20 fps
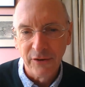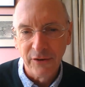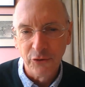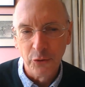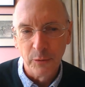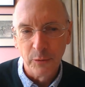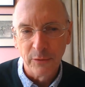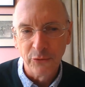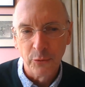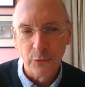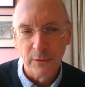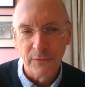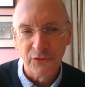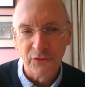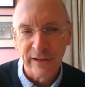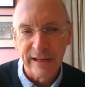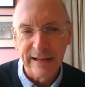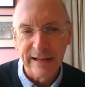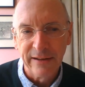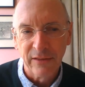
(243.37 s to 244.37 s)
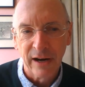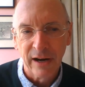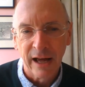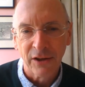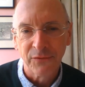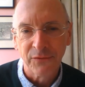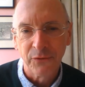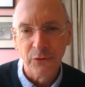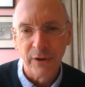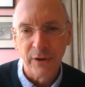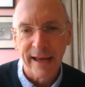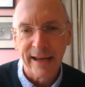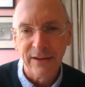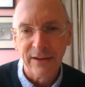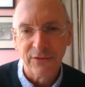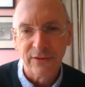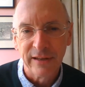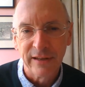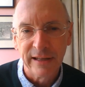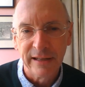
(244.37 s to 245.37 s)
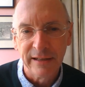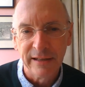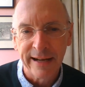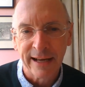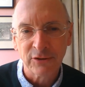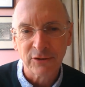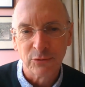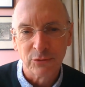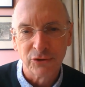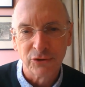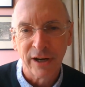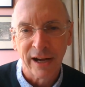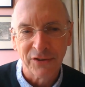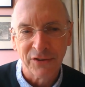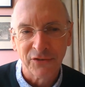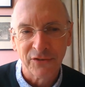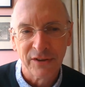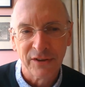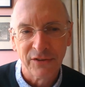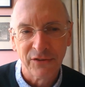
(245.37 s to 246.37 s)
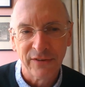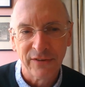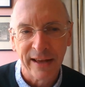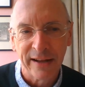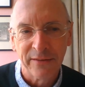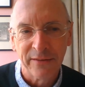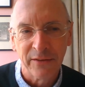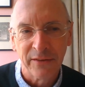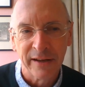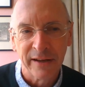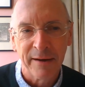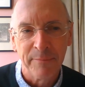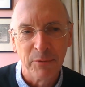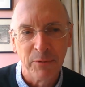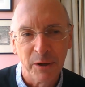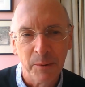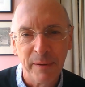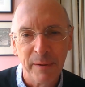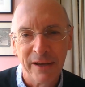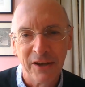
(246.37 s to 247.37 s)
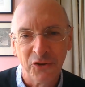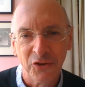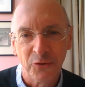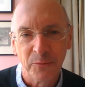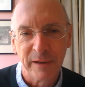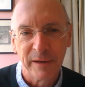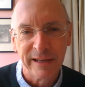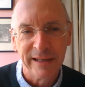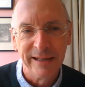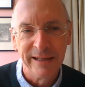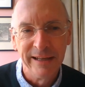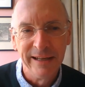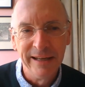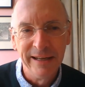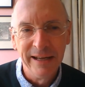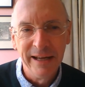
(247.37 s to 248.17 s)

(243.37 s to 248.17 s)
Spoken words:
you'll have seen in the last few days, the National Trust has said that the government appears to be